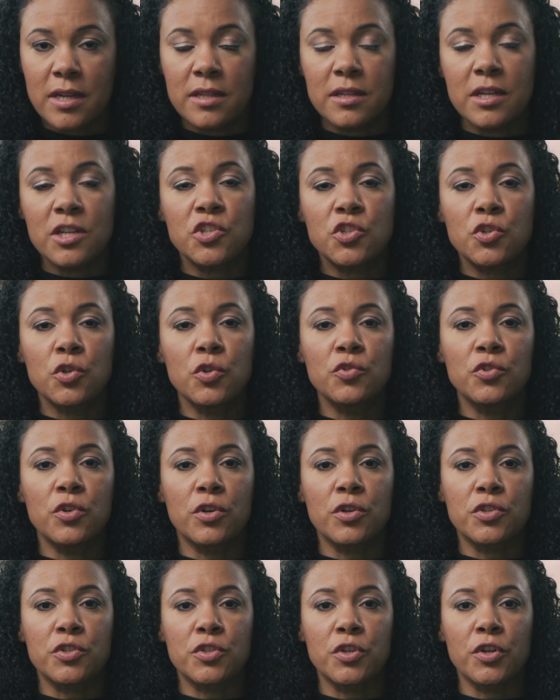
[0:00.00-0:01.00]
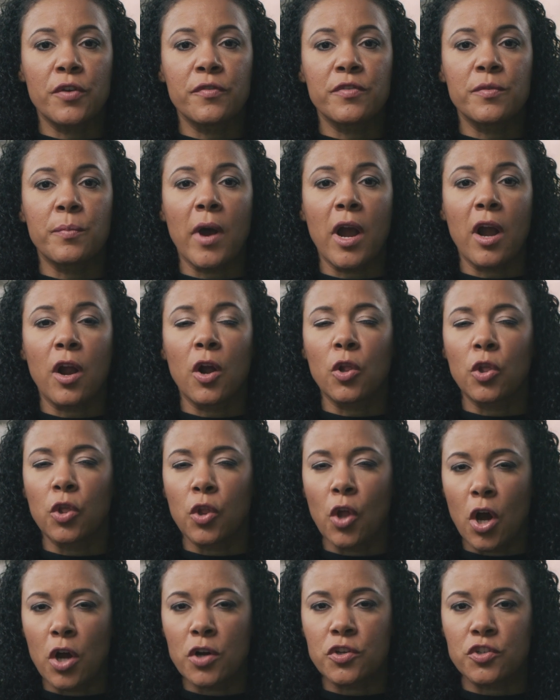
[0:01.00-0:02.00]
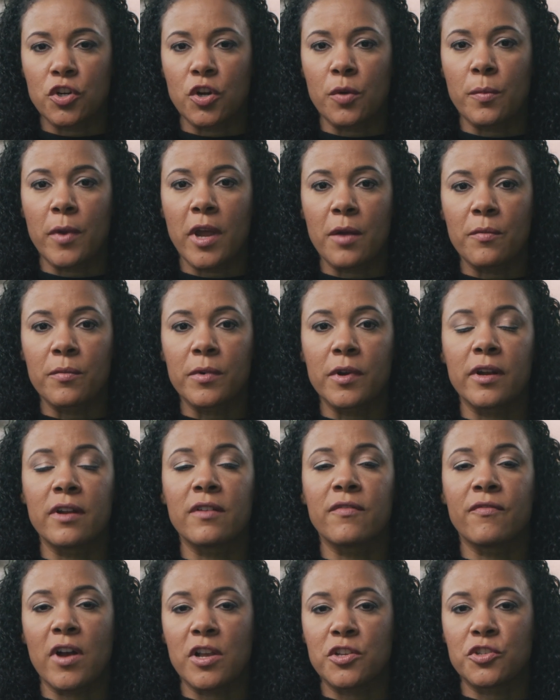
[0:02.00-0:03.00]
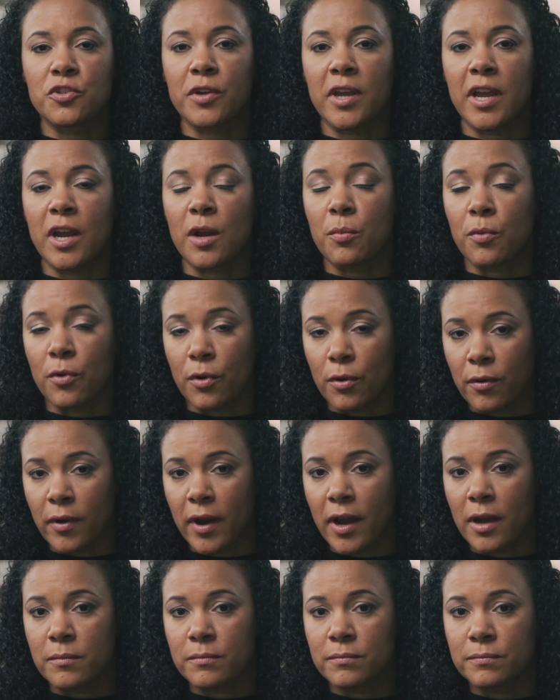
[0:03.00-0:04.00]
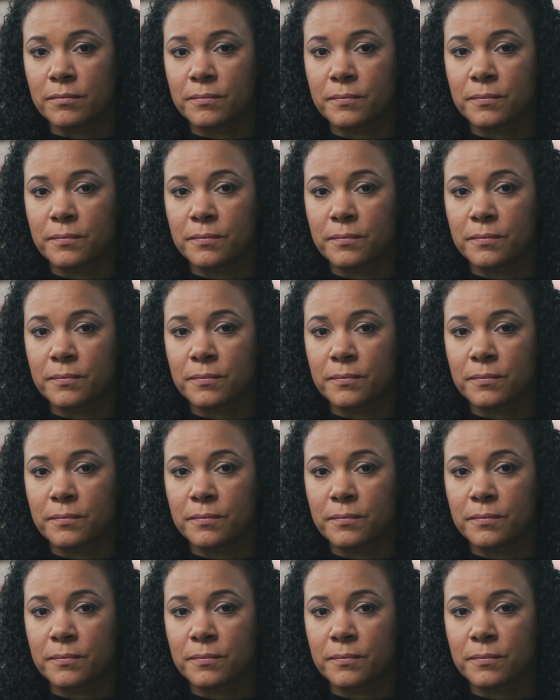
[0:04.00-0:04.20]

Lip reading: These children are served by our long-term immigrant foster care program.